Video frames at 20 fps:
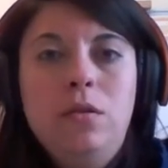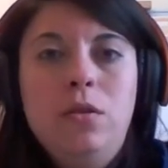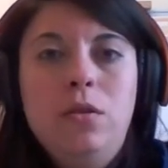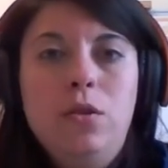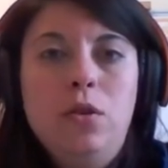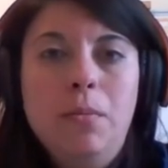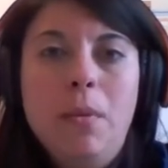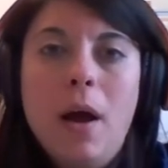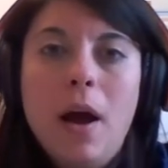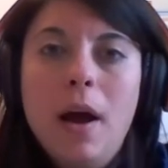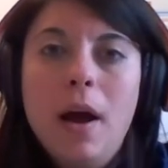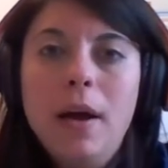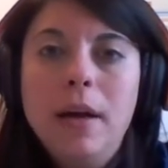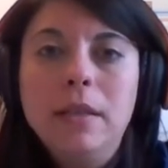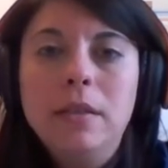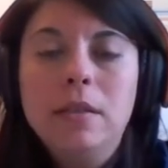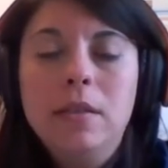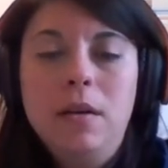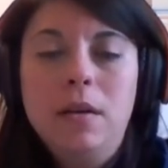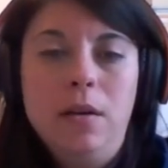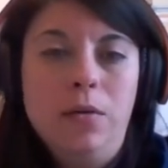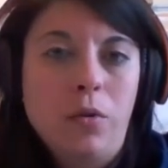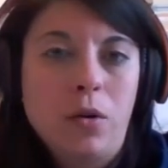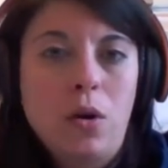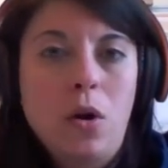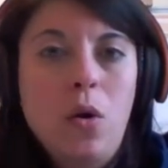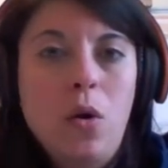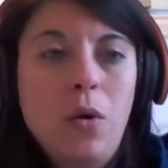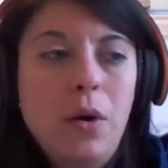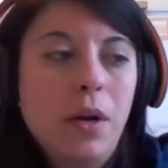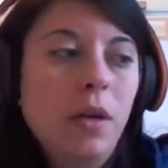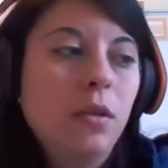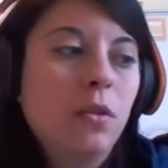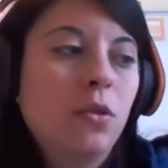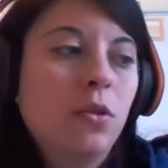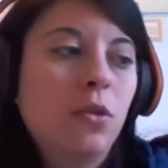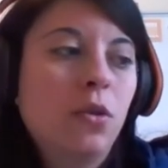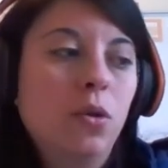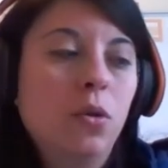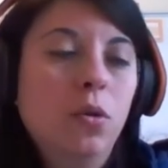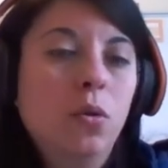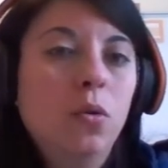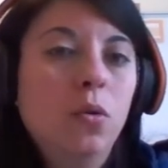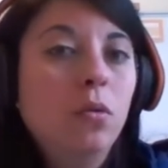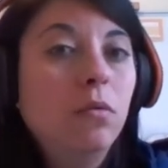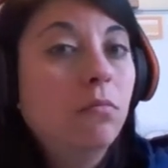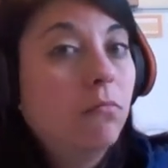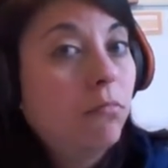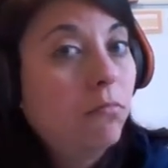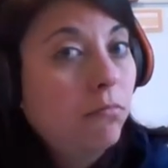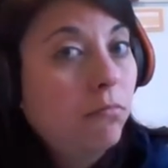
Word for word: your mind. We're going to